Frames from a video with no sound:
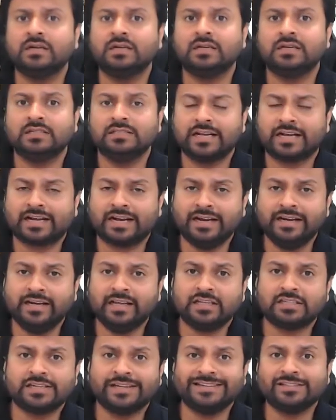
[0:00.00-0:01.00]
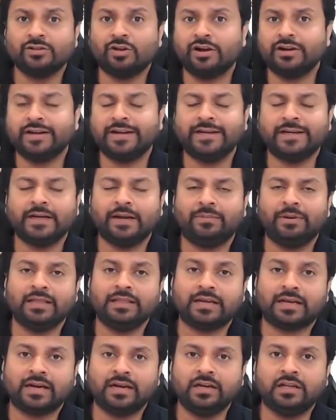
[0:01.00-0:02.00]
The condition is not DTAA.
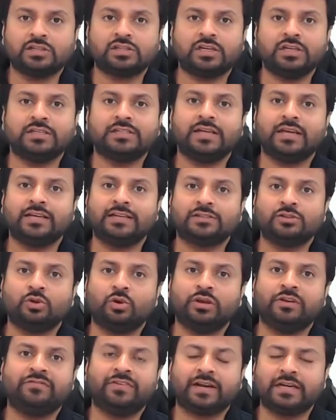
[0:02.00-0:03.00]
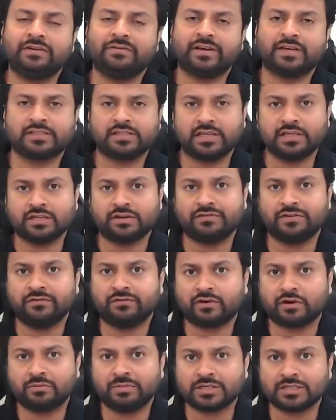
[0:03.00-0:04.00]
The condition is there is no effective exchange of
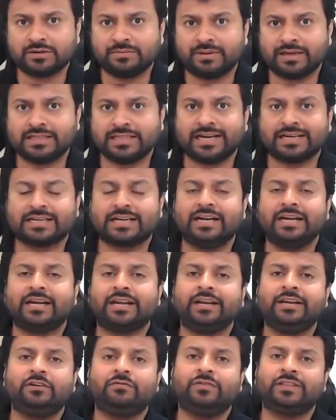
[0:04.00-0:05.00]
information by that country